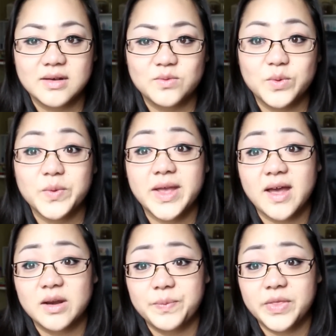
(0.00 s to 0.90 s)
When we
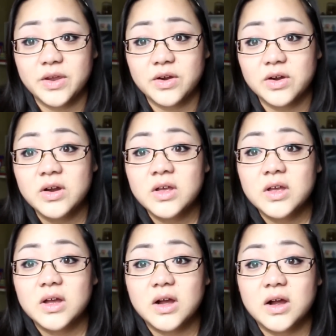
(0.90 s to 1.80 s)
got up there,
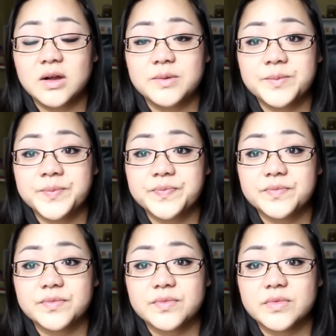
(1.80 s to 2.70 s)

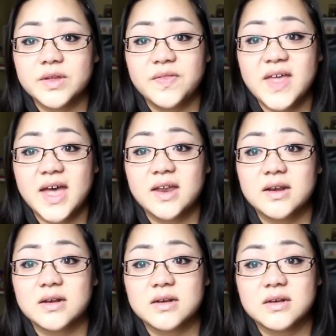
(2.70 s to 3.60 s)
it
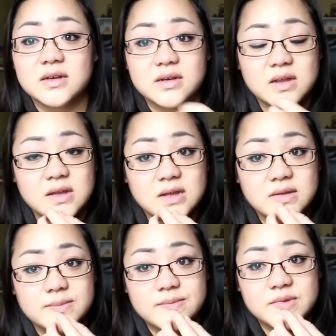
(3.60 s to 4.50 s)

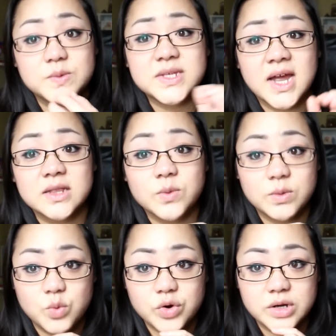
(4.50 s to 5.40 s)
was
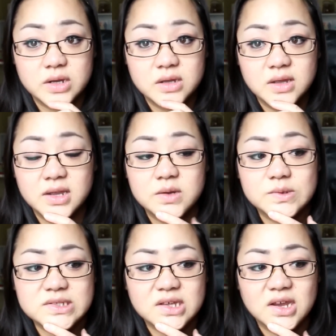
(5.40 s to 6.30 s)
Halloween morning, and it
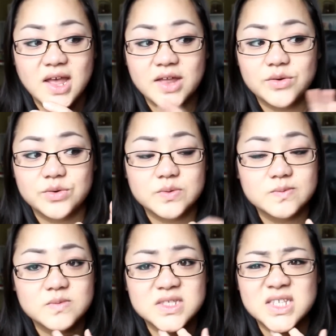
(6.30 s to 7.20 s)
was like, I don't know,
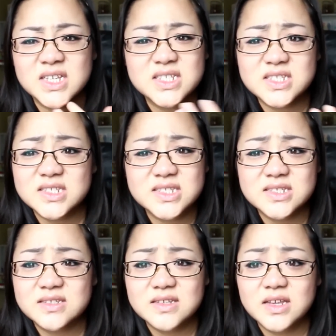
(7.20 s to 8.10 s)
6
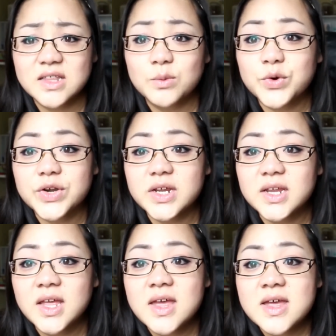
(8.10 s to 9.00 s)
in the morning.